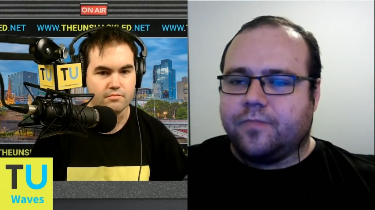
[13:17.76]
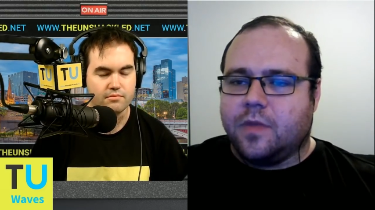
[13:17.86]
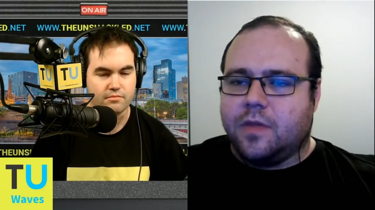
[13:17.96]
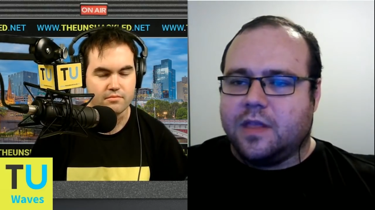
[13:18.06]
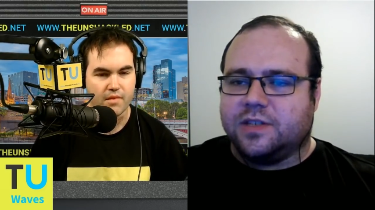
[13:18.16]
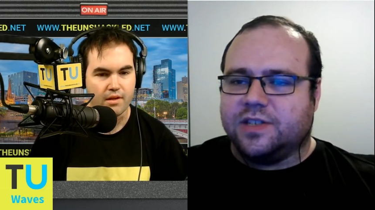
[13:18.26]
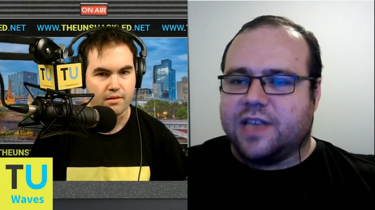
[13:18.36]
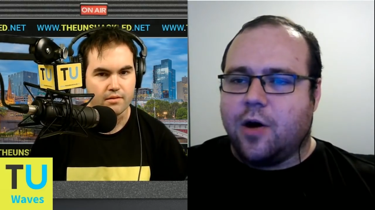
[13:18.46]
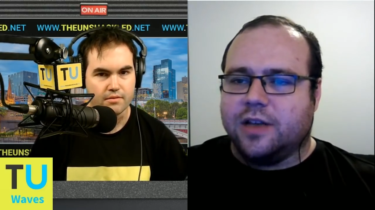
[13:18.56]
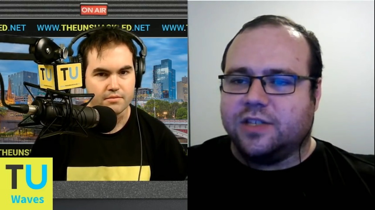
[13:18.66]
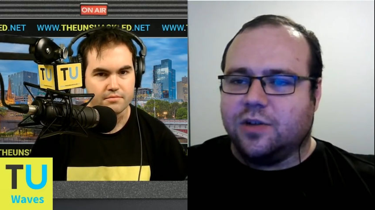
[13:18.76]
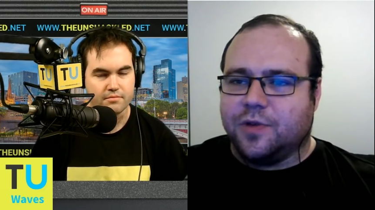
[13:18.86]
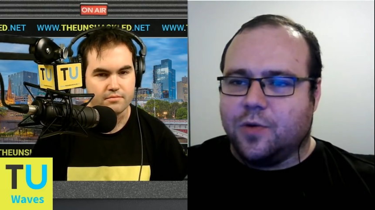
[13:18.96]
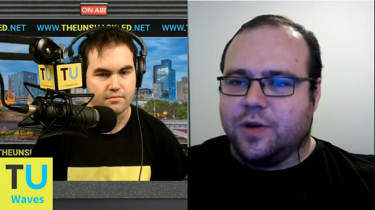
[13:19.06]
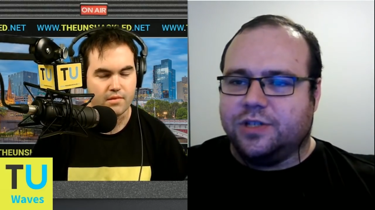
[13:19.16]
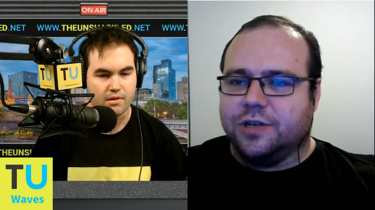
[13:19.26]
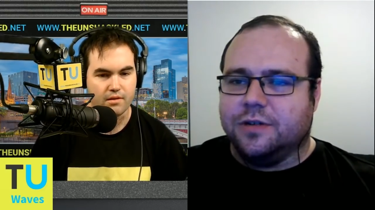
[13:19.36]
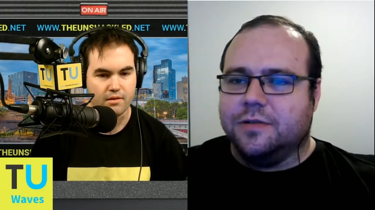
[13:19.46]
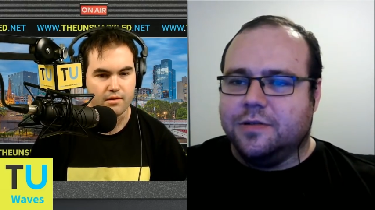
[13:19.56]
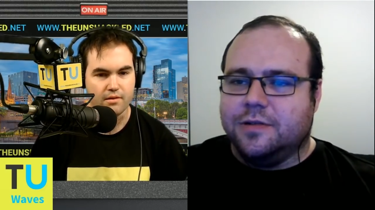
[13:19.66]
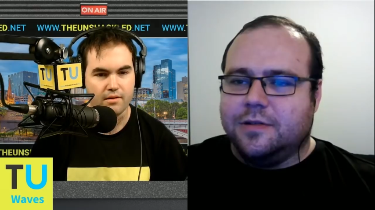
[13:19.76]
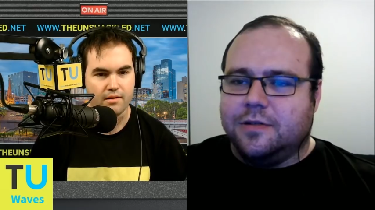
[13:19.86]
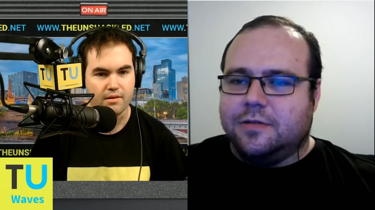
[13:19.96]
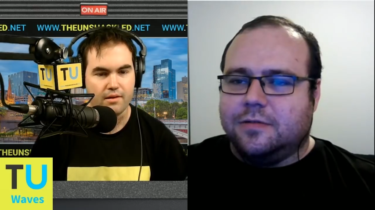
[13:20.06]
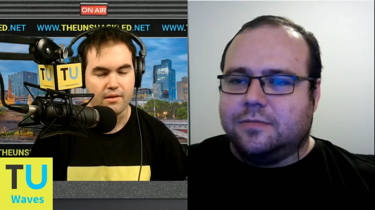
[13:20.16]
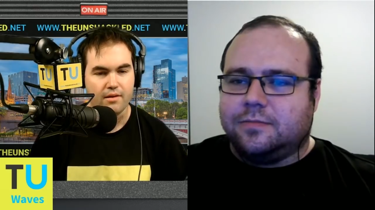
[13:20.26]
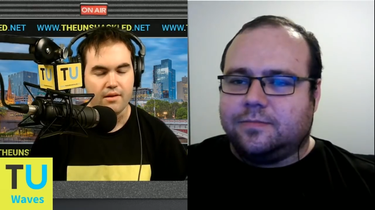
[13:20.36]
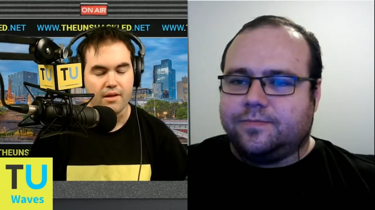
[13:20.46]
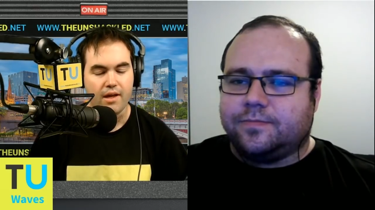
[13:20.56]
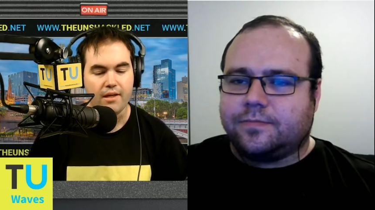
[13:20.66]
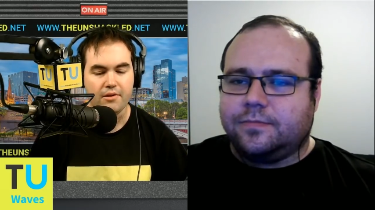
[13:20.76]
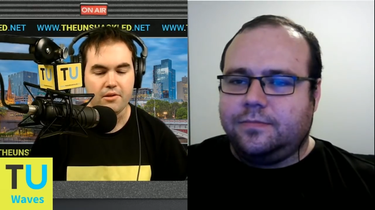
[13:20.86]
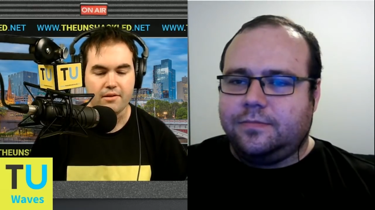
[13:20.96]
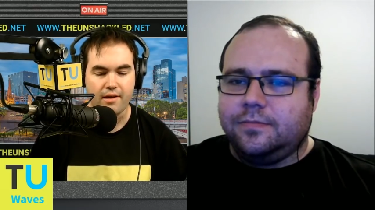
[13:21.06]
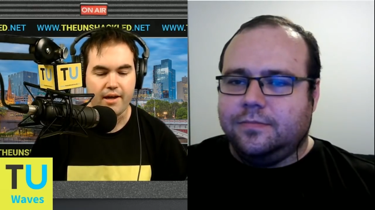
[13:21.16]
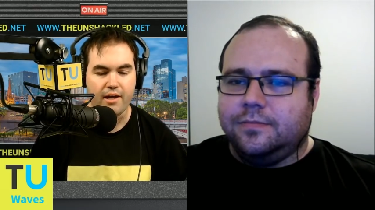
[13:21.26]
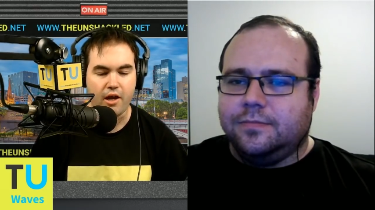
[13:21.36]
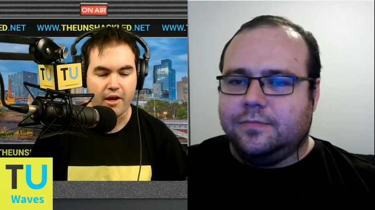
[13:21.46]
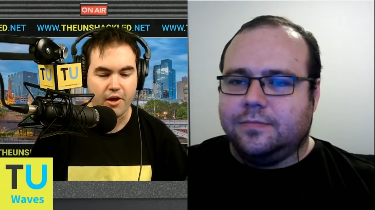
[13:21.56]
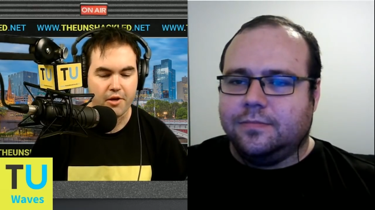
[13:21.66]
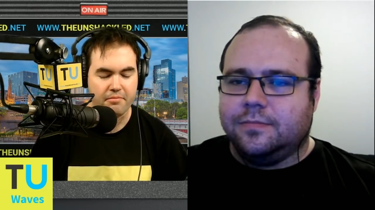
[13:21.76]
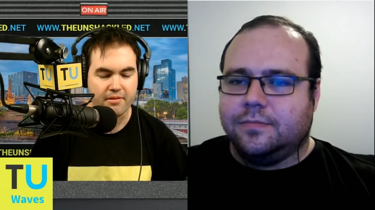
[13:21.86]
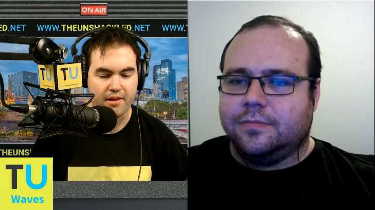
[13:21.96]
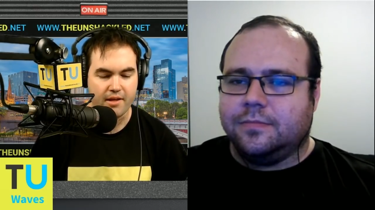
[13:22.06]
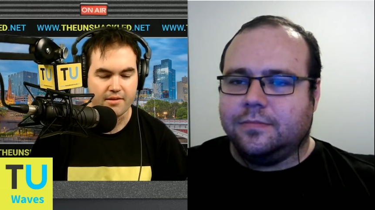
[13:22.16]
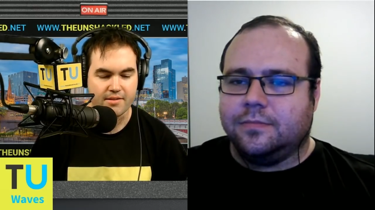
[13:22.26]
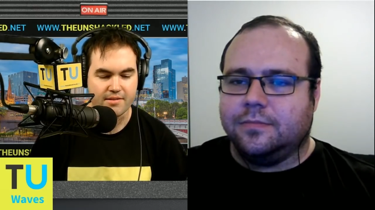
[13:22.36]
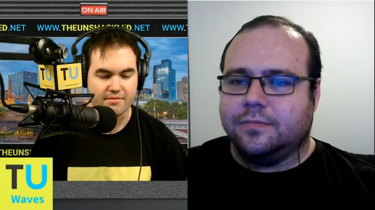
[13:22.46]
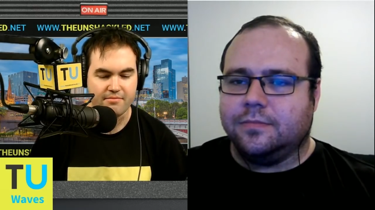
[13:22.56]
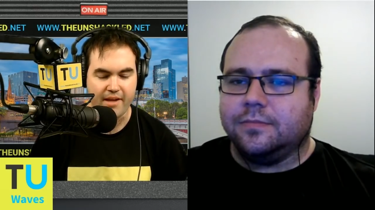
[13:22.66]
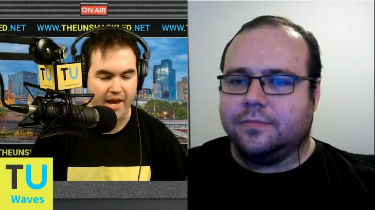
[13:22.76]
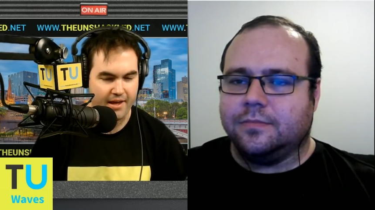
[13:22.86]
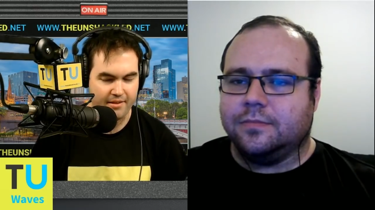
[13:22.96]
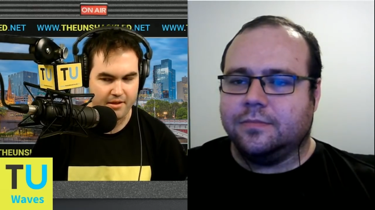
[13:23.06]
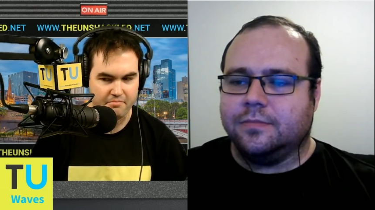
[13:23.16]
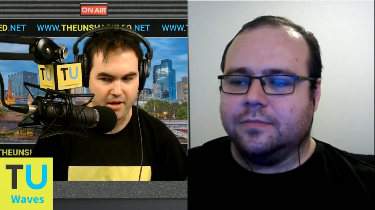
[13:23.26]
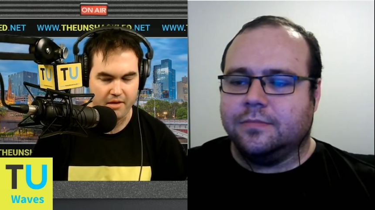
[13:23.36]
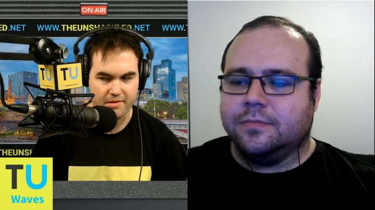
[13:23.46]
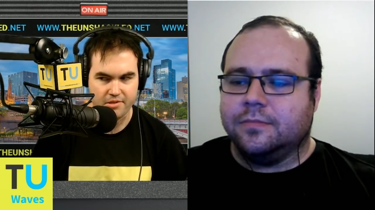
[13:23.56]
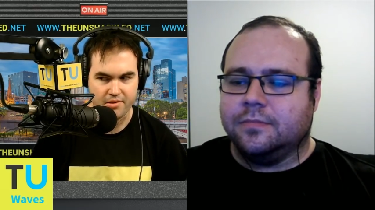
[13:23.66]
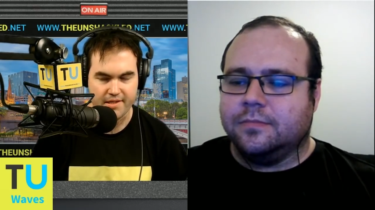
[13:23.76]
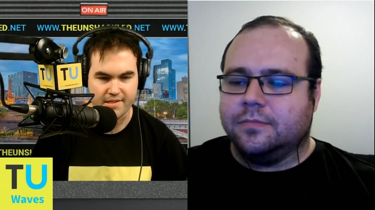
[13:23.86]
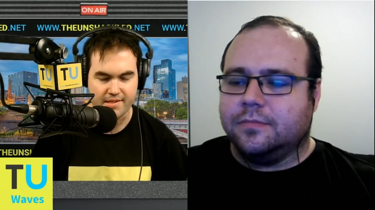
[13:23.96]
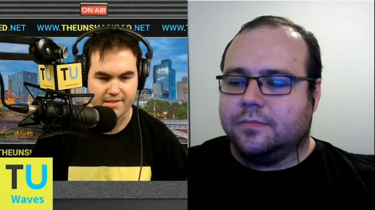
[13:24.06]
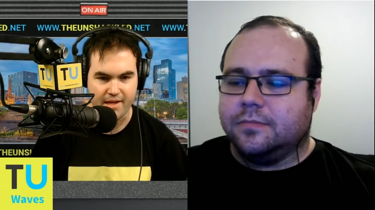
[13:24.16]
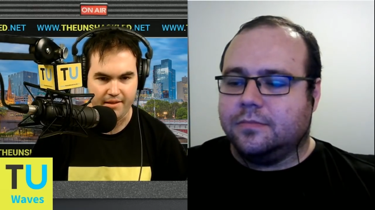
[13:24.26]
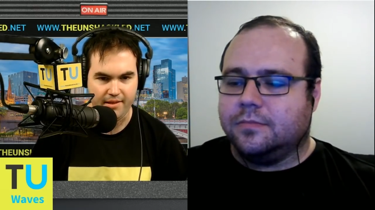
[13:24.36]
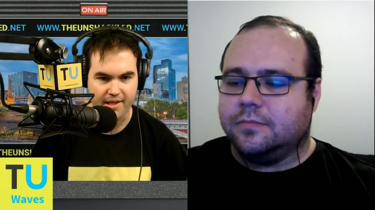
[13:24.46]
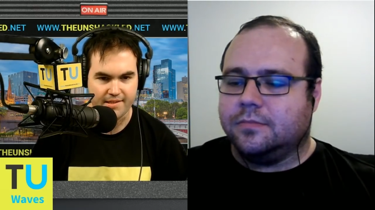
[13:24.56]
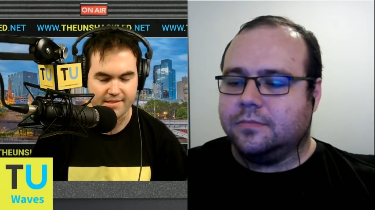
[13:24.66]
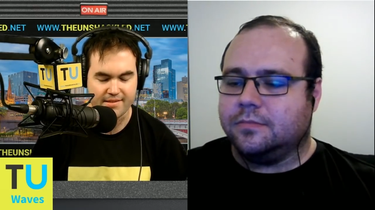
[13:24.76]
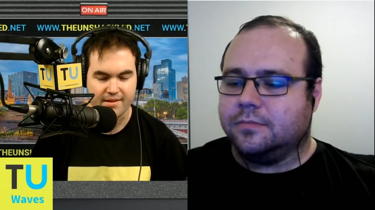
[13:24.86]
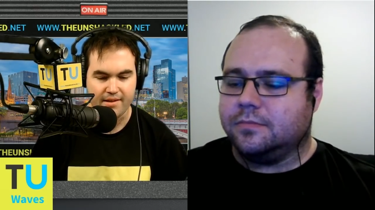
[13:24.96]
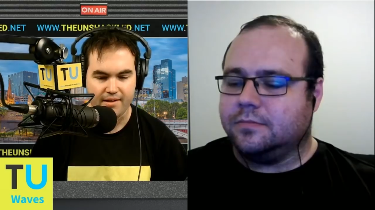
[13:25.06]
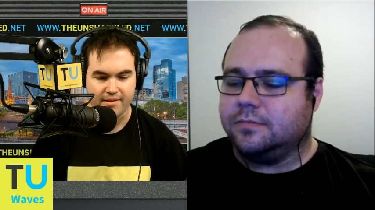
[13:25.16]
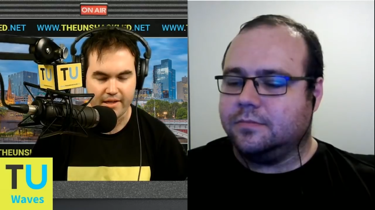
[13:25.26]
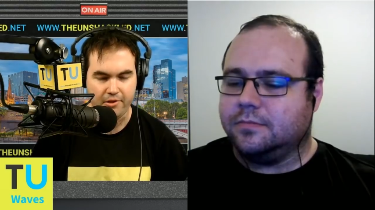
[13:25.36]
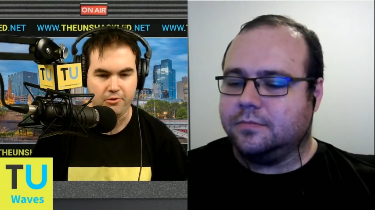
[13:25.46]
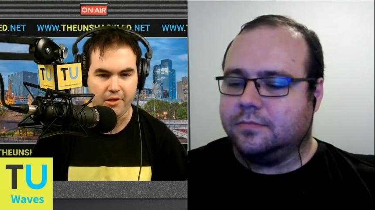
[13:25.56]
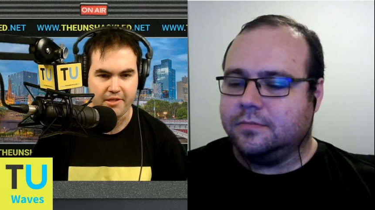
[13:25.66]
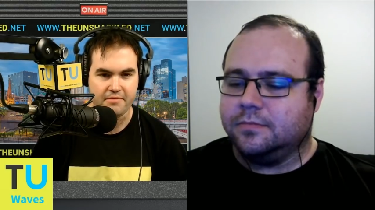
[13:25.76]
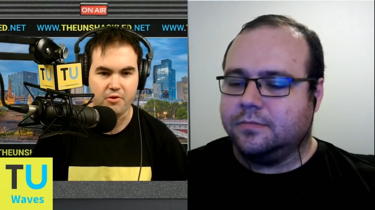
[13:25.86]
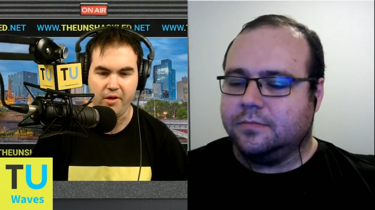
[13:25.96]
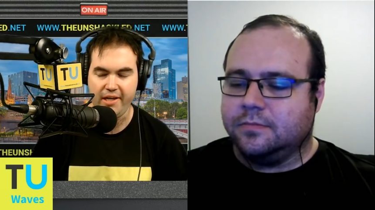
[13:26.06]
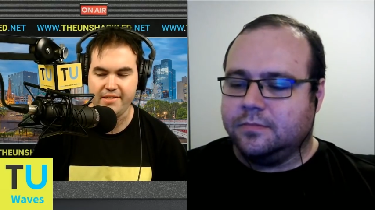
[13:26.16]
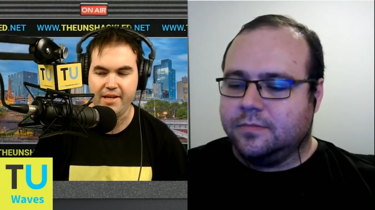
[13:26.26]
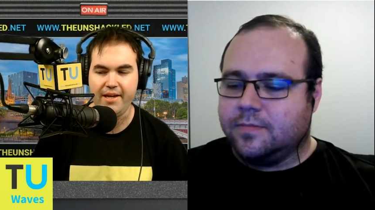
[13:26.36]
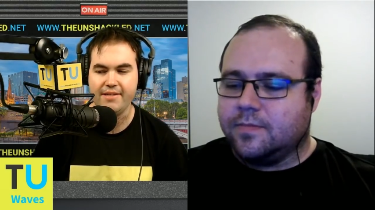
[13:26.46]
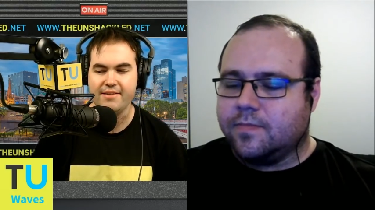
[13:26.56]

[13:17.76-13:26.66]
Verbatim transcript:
Speaker 1: This is how I stop the question."
Speaker 2: And look, I, I hope that now that Barnaby Joyce has done this tell-all interview, and he did